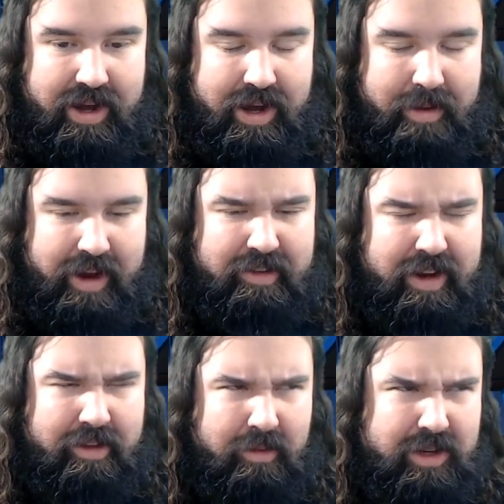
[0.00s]
Um, I guess I
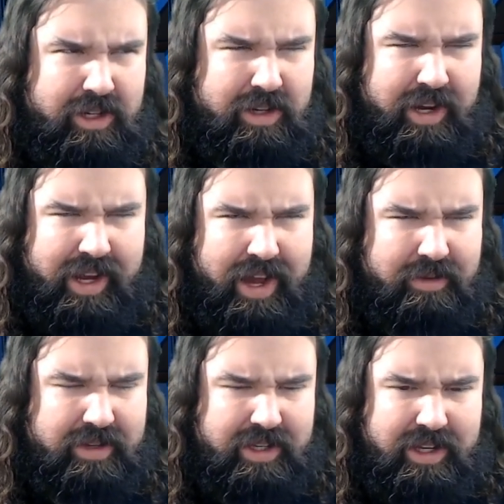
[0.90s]
could switch
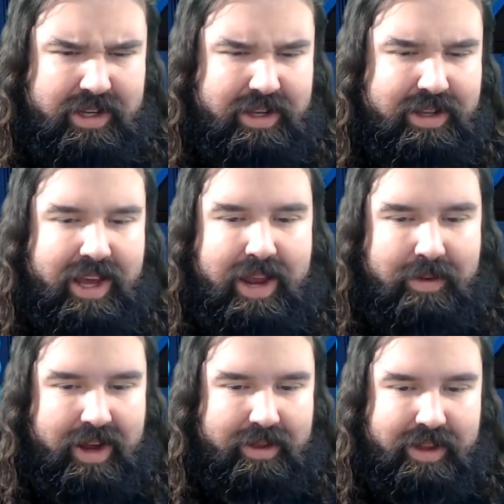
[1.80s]
accounts to.
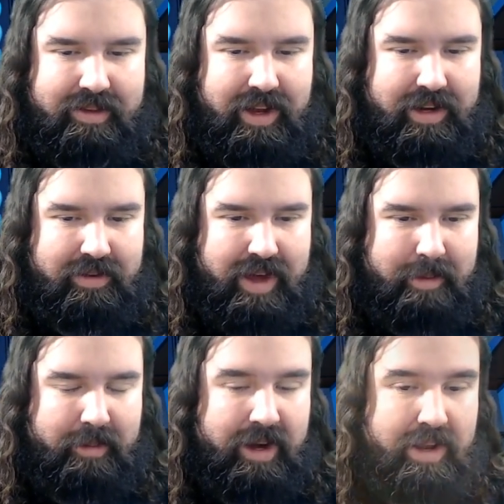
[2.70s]
Anyway, let's not do
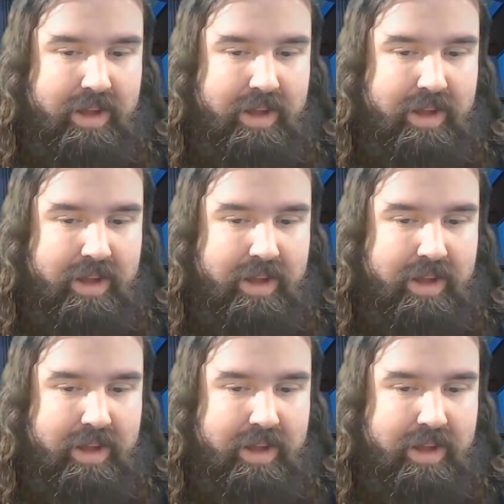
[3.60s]
that. But